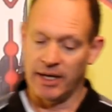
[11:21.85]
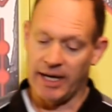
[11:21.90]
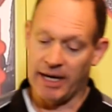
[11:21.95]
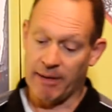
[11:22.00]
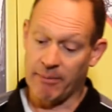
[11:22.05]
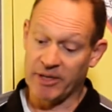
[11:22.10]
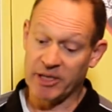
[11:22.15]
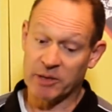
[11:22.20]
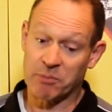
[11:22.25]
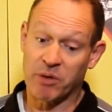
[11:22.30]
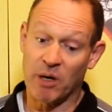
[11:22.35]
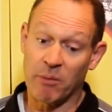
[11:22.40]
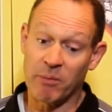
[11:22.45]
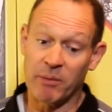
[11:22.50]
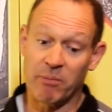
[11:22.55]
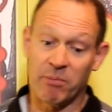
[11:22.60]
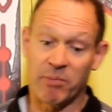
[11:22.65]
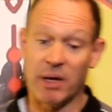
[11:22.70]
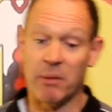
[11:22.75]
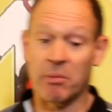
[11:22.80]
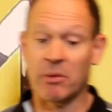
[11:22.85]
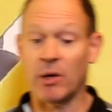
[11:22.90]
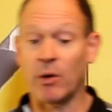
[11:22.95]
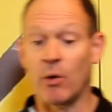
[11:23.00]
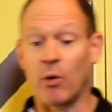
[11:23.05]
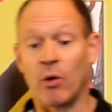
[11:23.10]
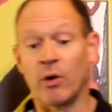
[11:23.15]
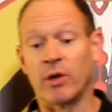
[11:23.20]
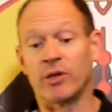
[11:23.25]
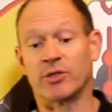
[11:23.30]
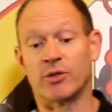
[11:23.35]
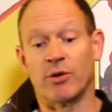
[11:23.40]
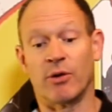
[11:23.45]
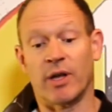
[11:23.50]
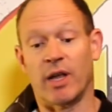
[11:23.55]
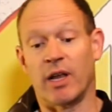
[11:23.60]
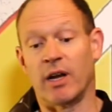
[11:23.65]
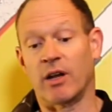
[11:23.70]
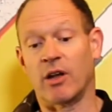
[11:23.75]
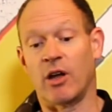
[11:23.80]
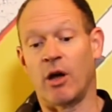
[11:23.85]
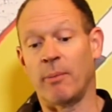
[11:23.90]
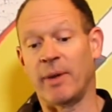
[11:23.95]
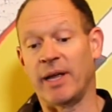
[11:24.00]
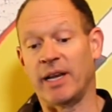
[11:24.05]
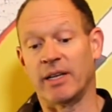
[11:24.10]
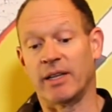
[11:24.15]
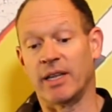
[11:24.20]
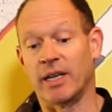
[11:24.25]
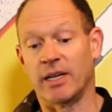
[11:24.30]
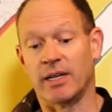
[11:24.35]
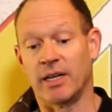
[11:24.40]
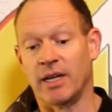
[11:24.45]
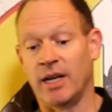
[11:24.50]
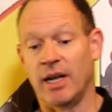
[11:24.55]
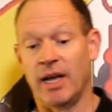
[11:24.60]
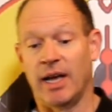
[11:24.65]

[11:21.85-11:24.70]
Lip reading: And there's probably people who are also going to comment that